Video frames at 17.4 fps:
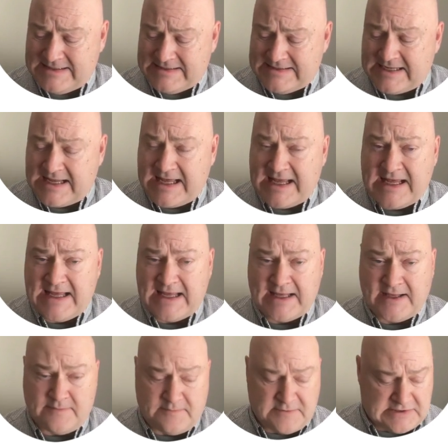
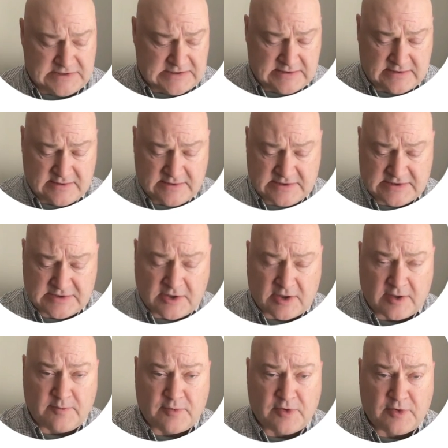times,
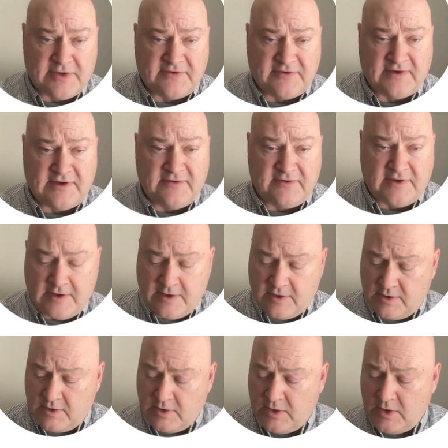start at parentheses
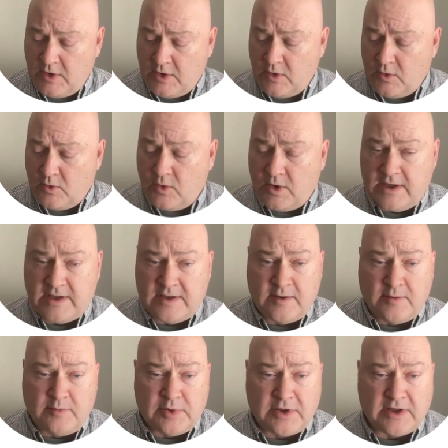here,
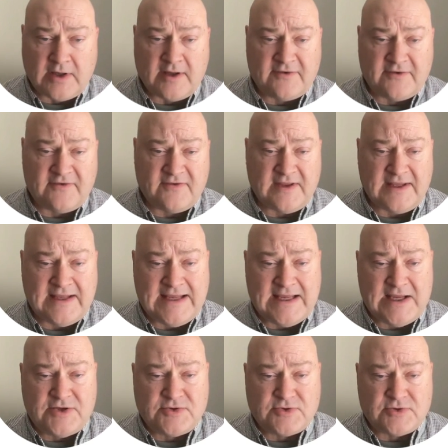1 plus the
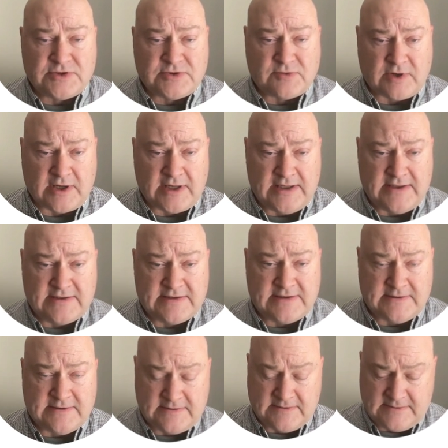interest
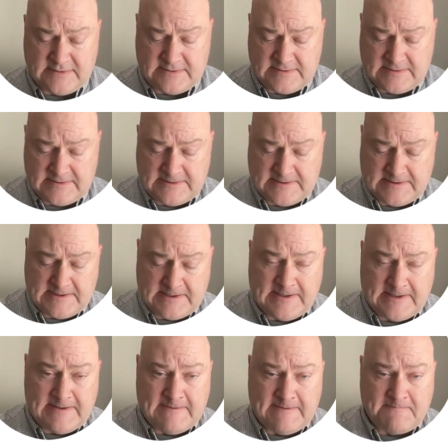rate,
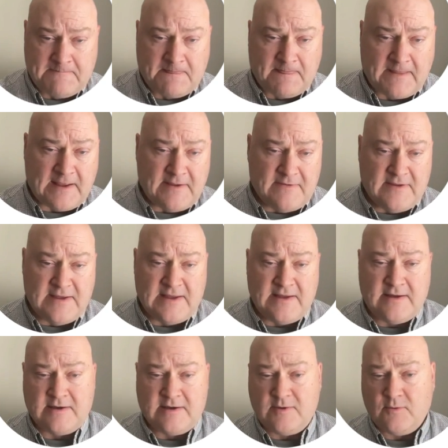and
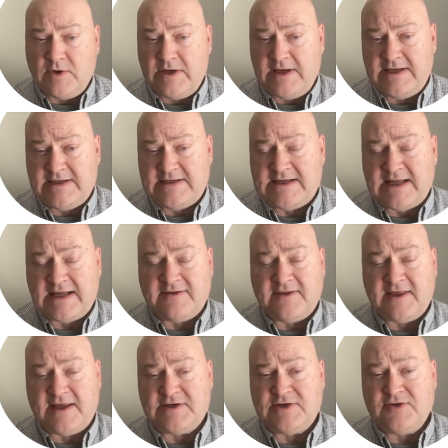then we need to take
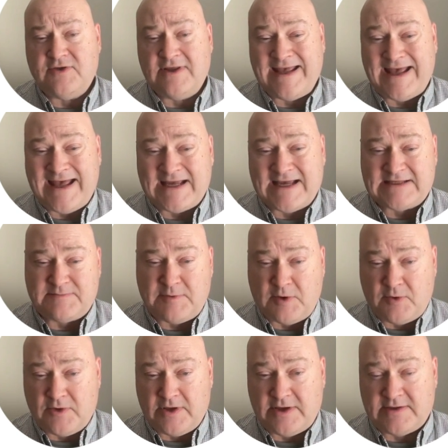that to the
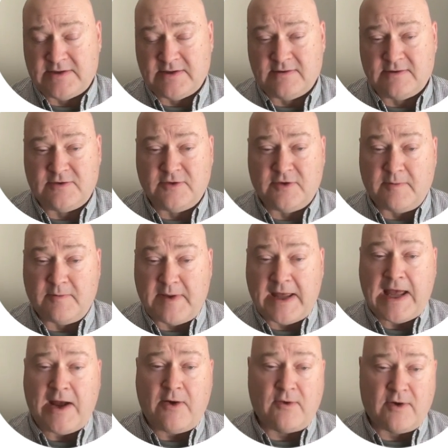exponent, to the
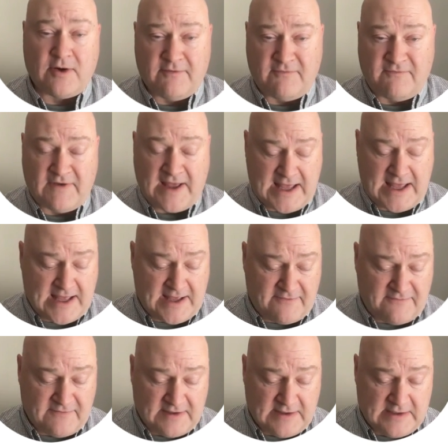power of
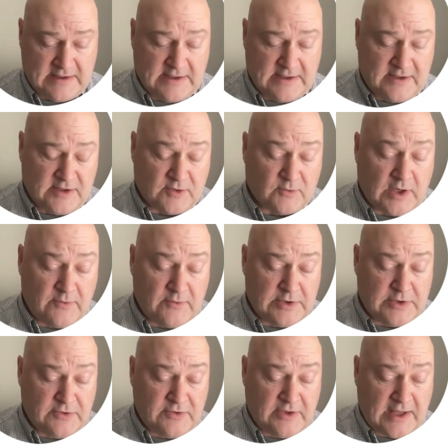5. The way we
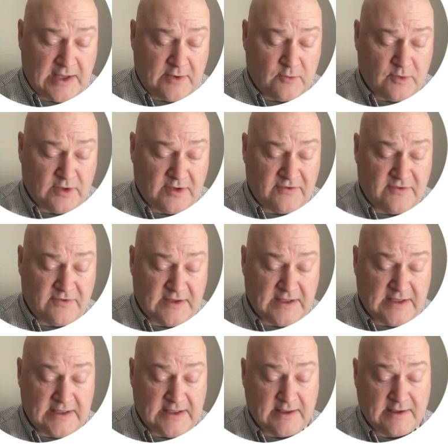do that with
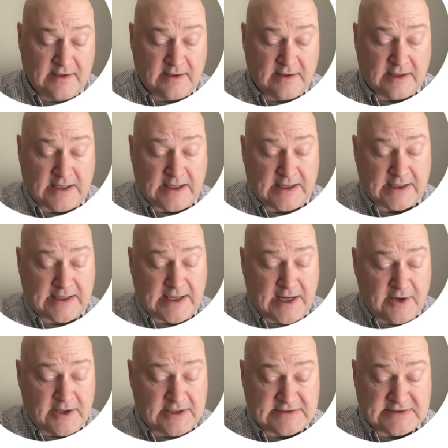the uh,
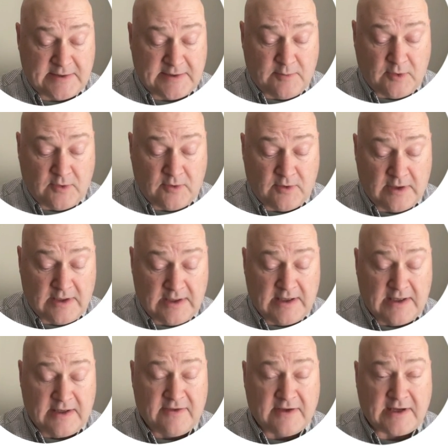caret symbol,
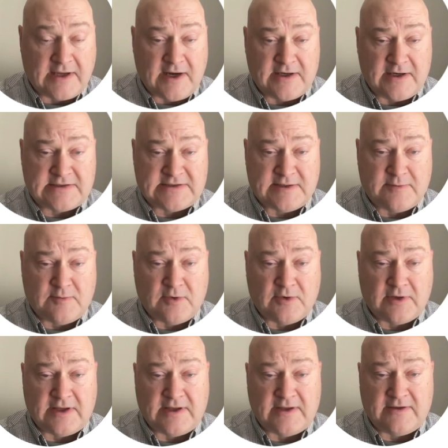the caret
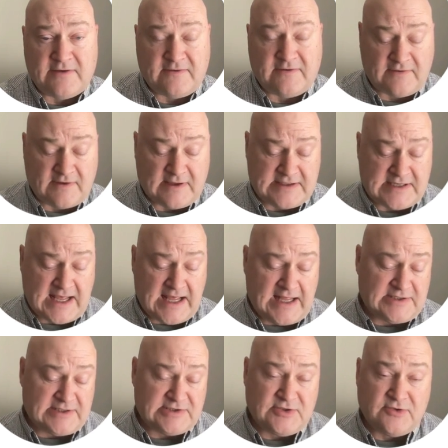symbol is
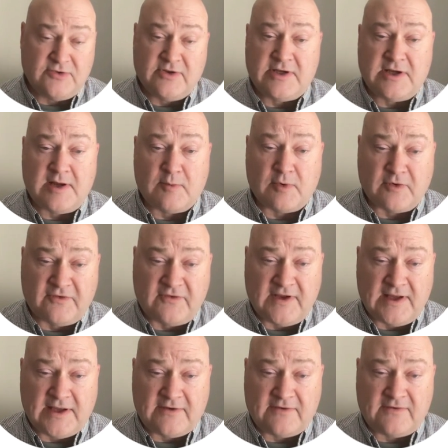attached to the number
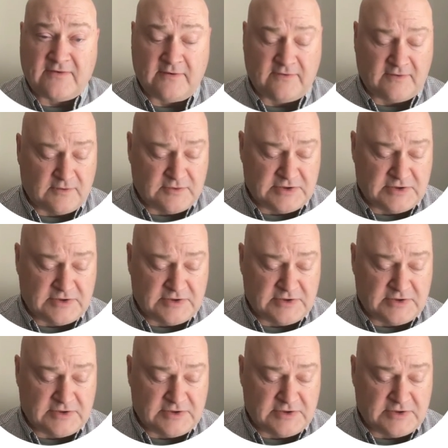6, so